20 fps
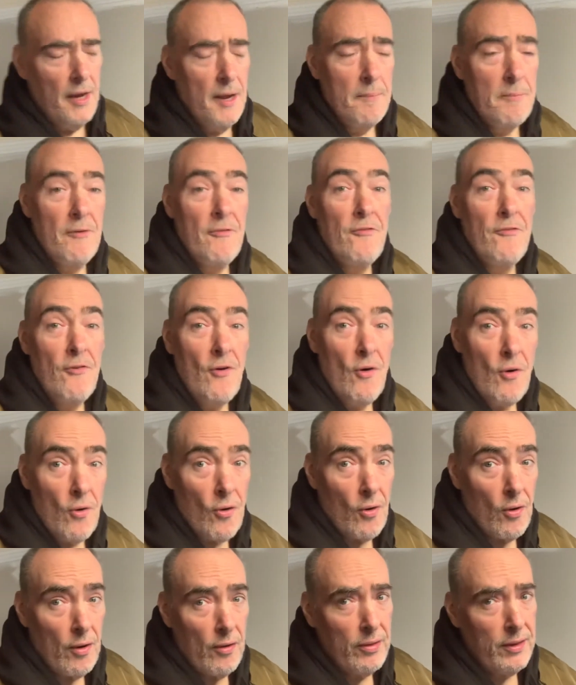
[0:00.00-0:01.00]

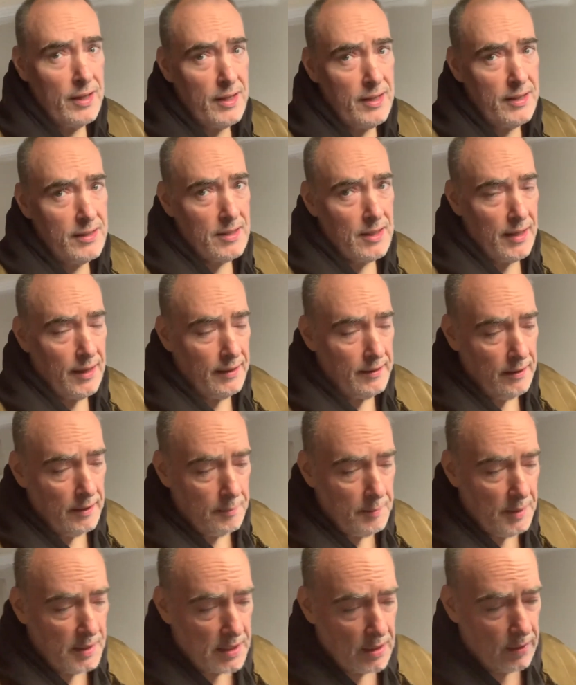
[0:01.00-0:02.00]
before the internet, let
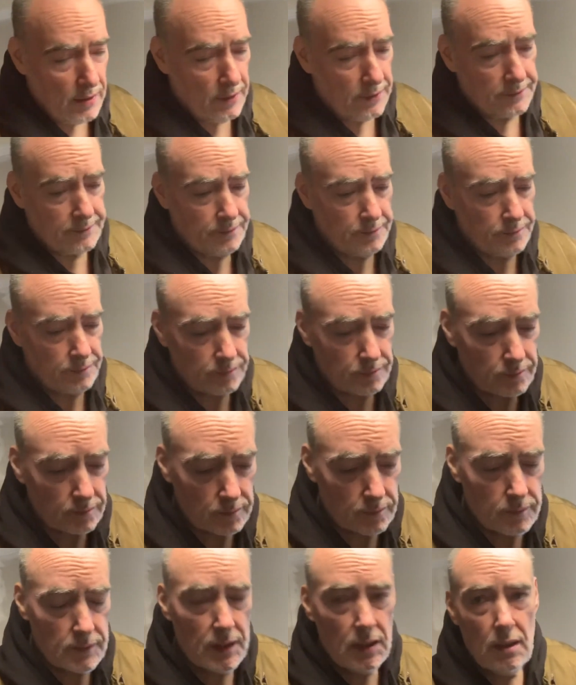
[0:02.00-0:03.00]
me tell
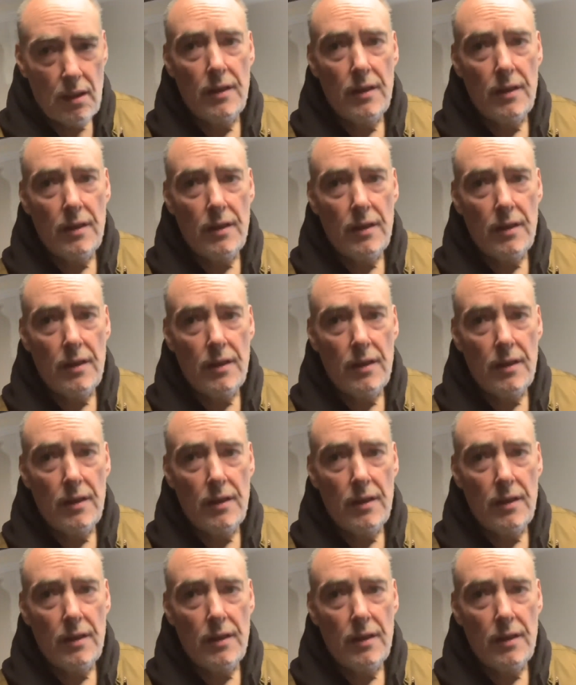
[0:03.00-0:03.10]
you.